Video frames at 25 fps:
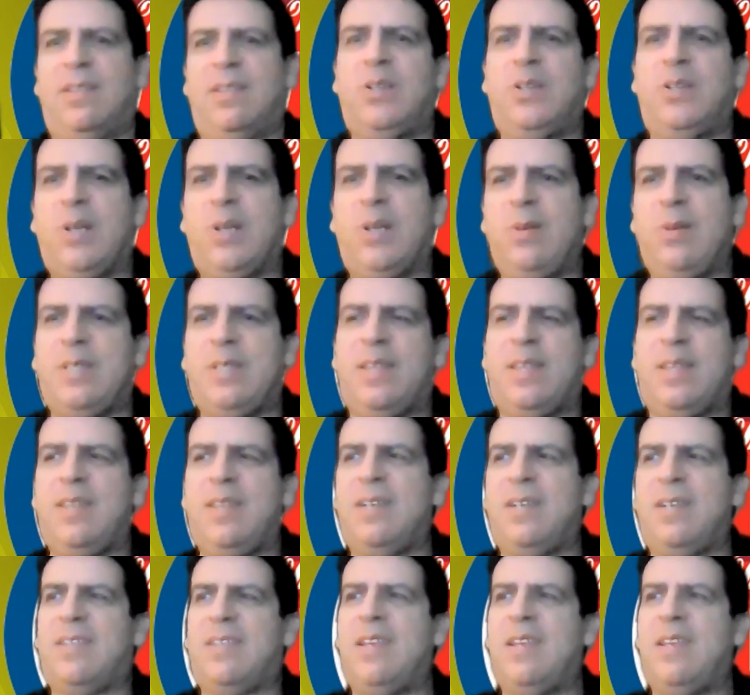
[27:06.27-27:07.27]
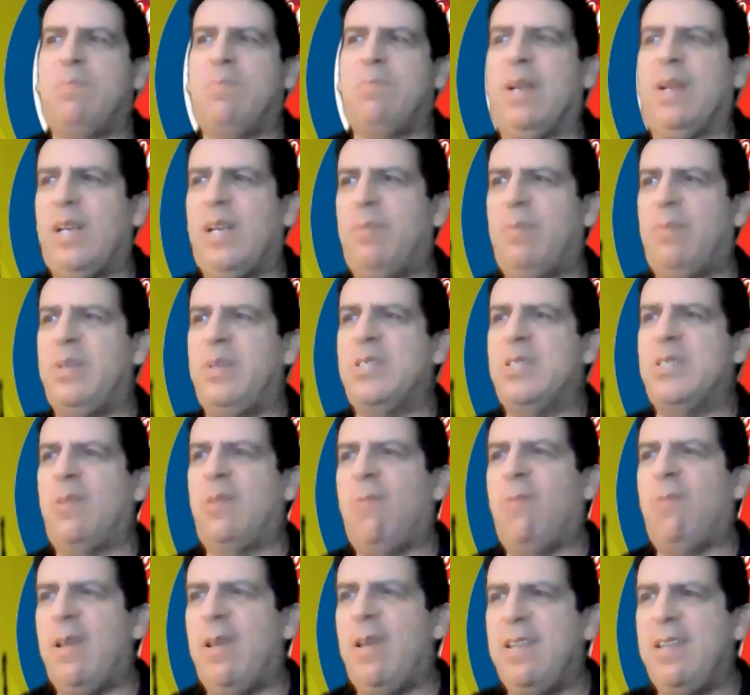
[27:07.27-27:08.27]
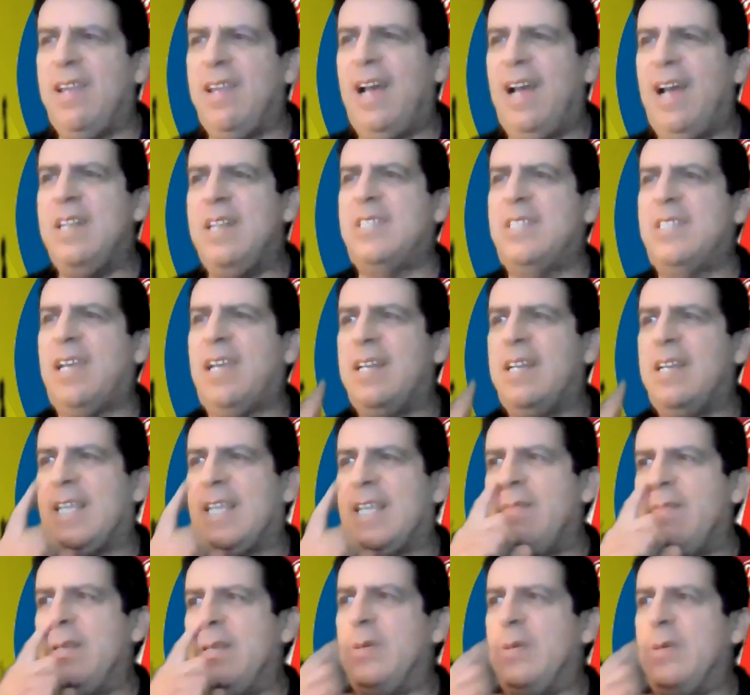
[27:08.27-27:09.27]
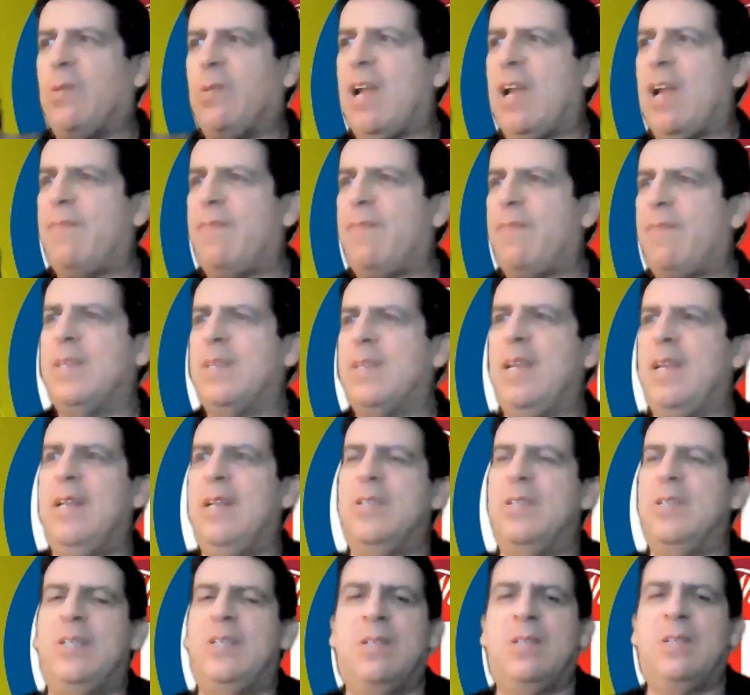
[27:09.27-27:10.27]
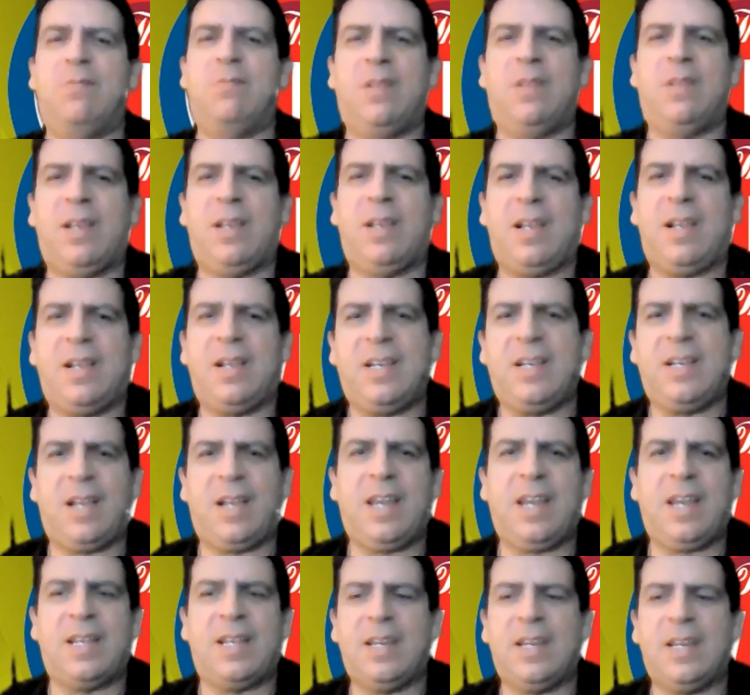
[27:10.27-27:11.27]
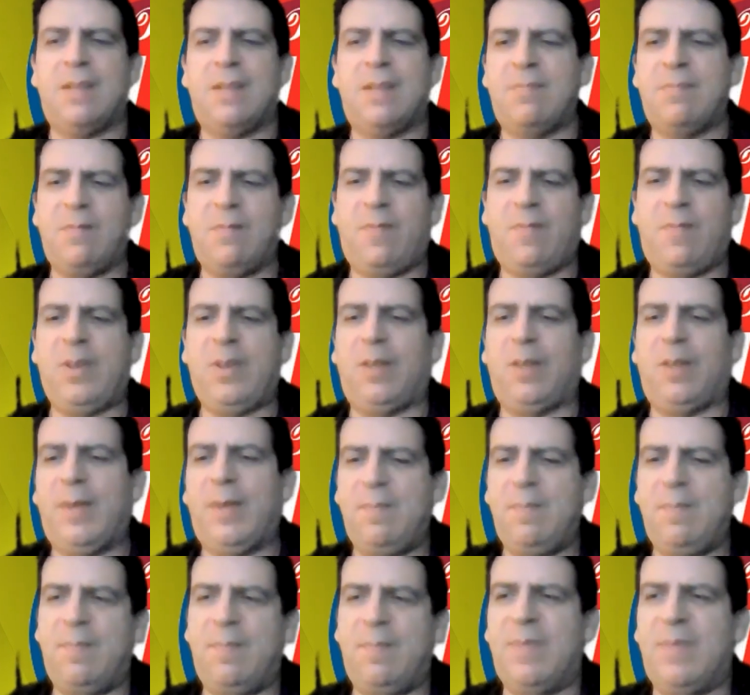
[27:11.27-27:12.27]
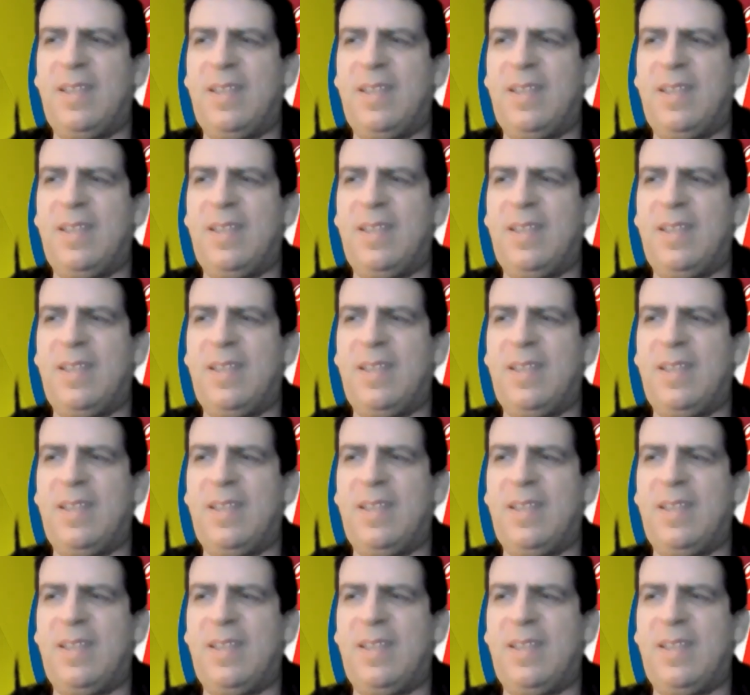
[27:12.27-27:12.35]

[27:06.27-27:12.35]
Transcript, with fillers: The show is the think tank. My company is the win. I decided to give you a new graphic today to kind of get a feel of it.